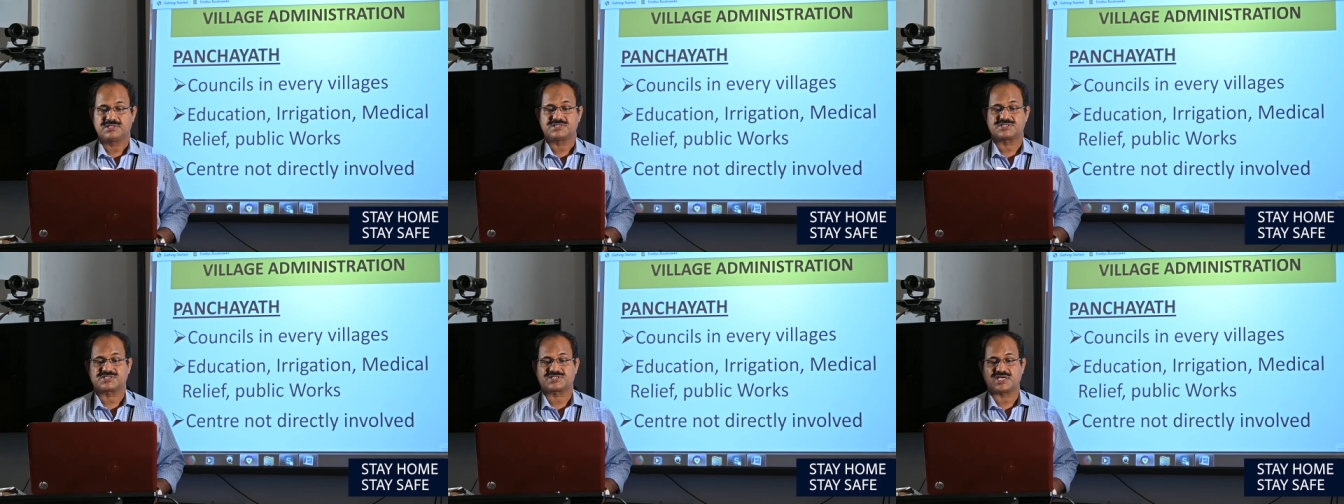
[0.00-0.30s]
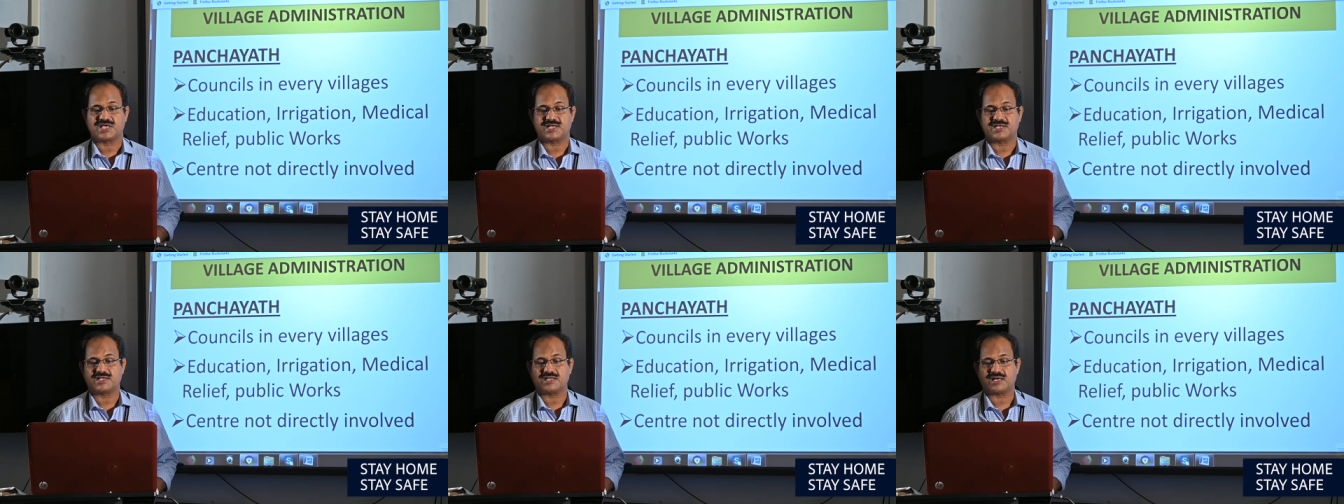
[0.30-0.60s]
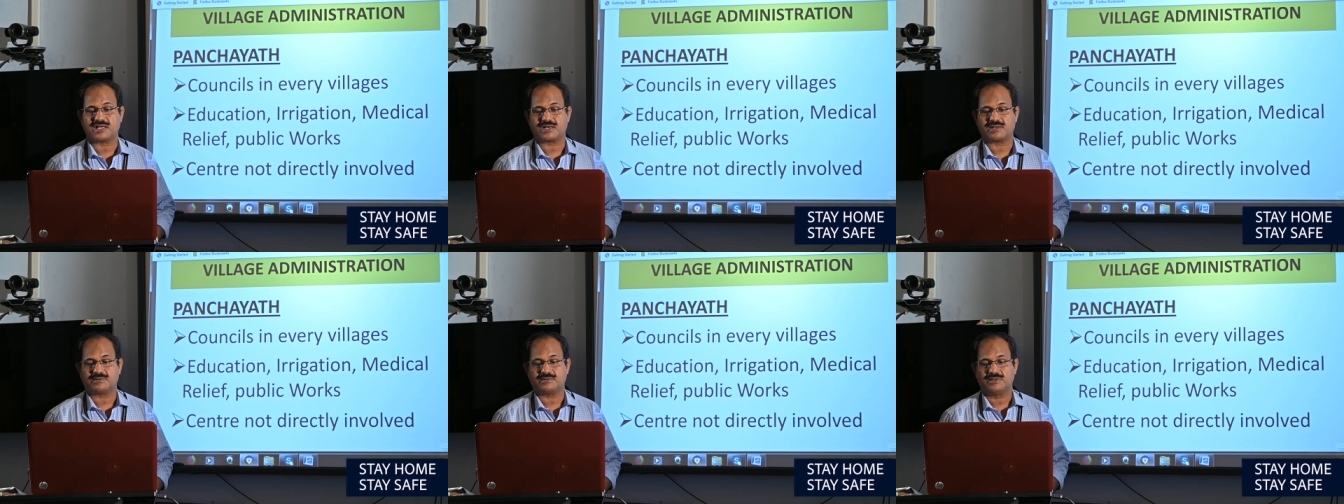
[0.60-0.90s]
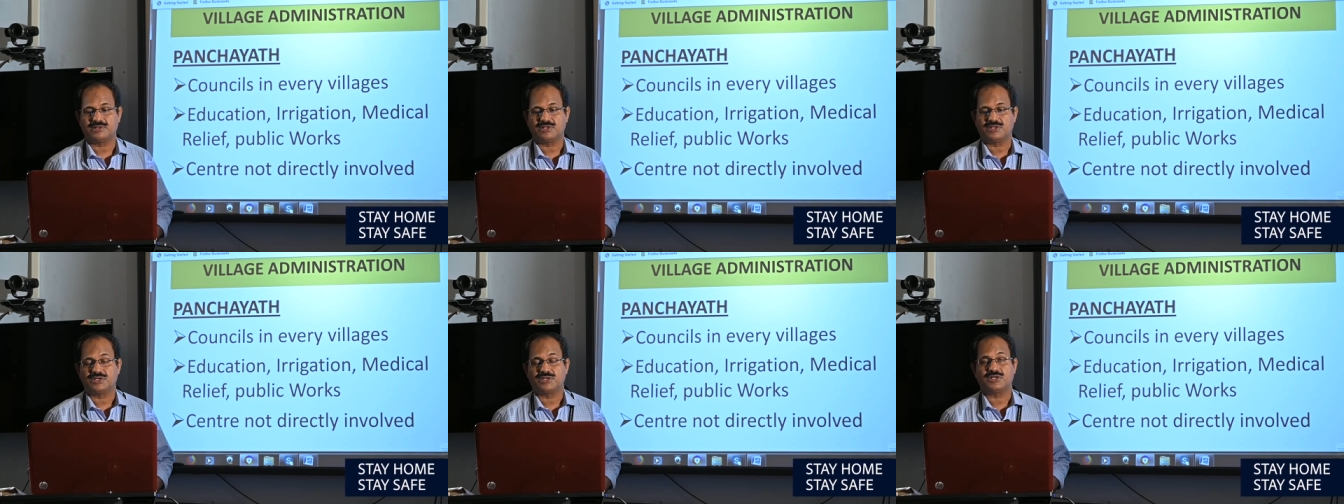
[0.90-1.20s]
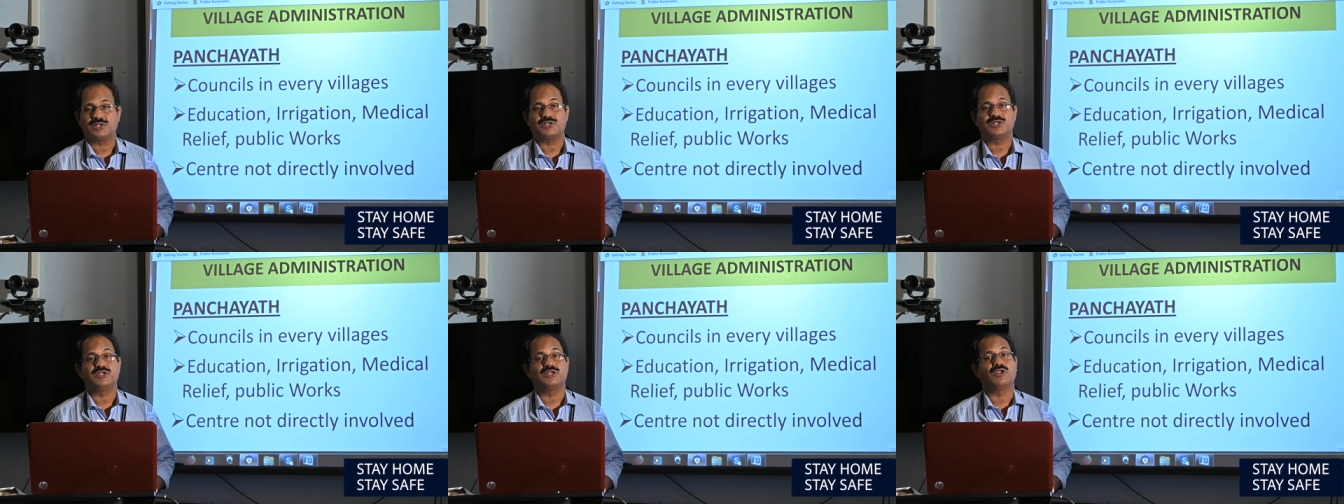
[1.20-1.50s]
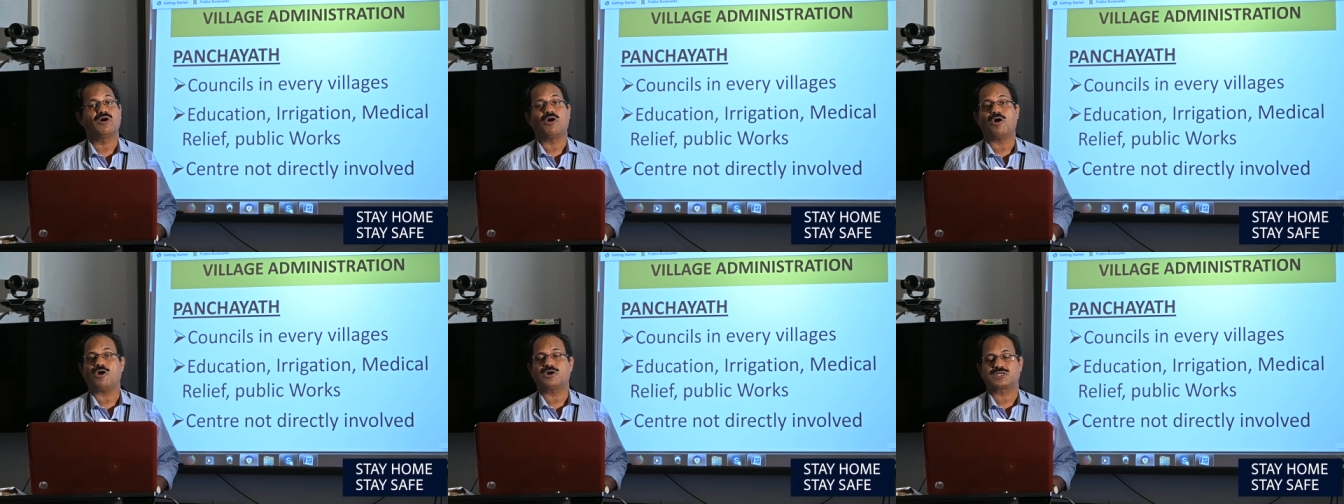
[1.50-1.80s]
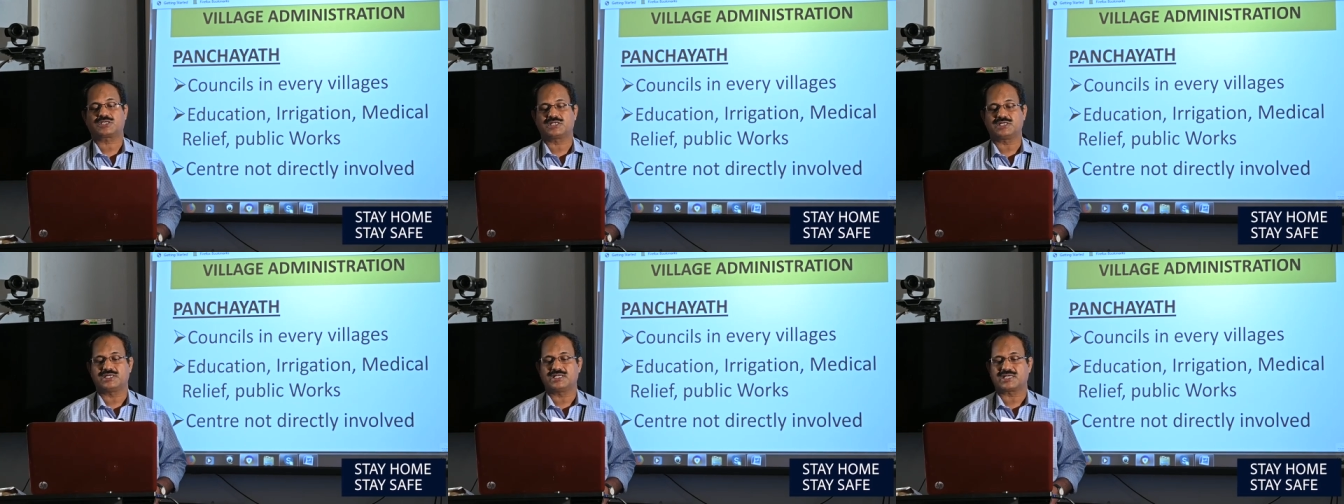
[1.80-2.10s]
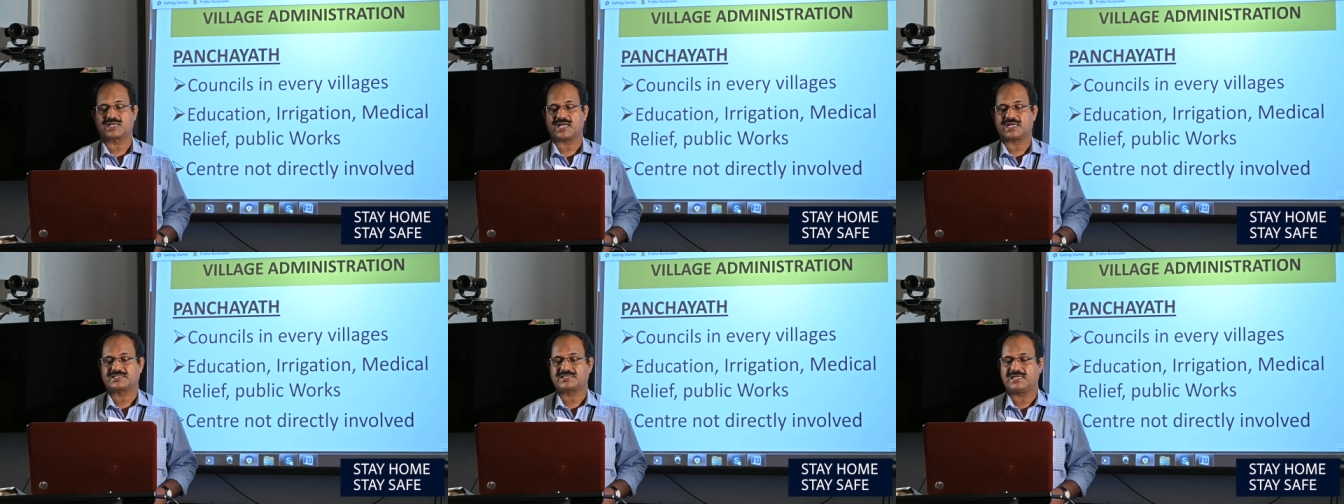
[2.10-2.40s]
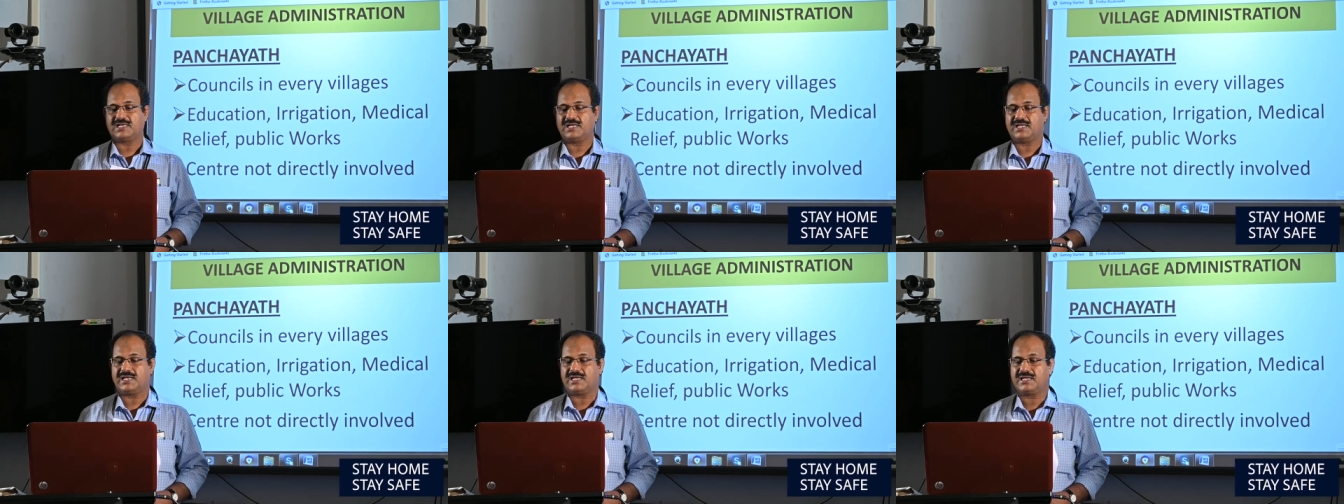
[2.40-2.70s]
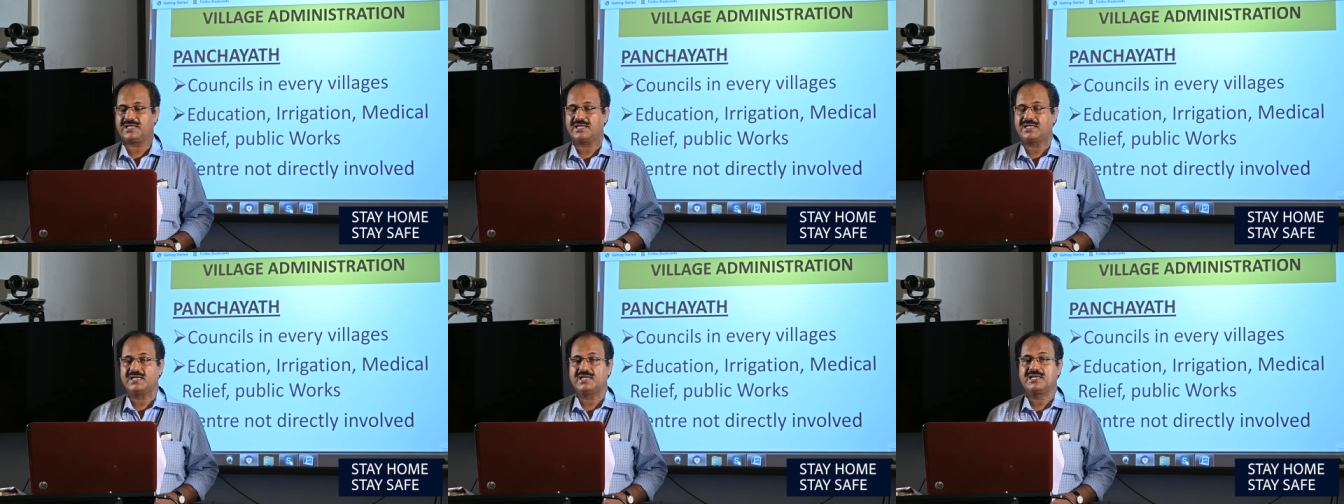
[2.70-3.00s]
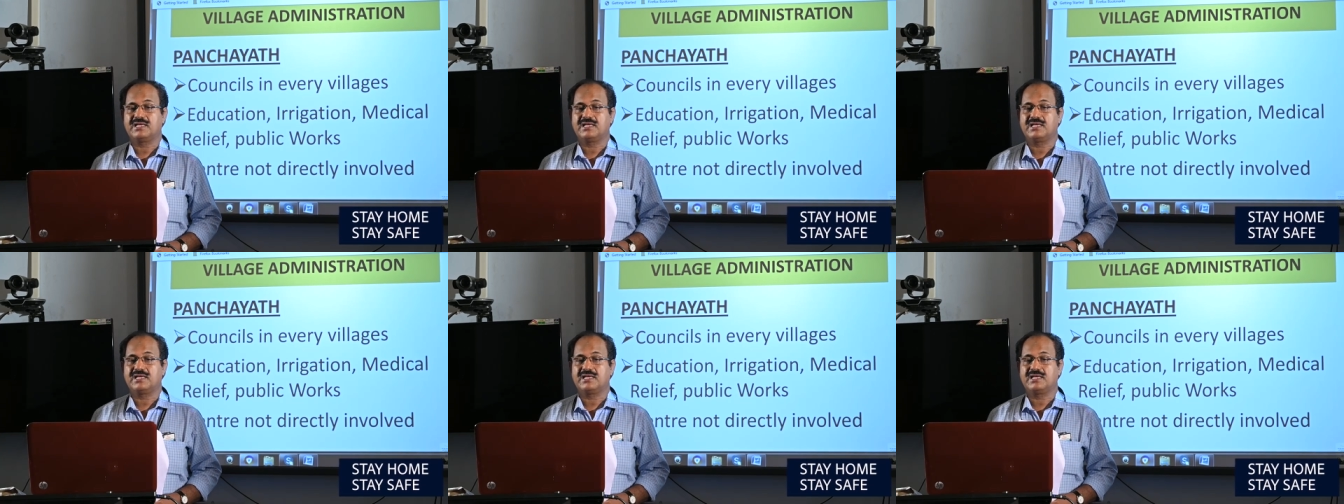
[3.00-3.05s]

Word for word: Center not directly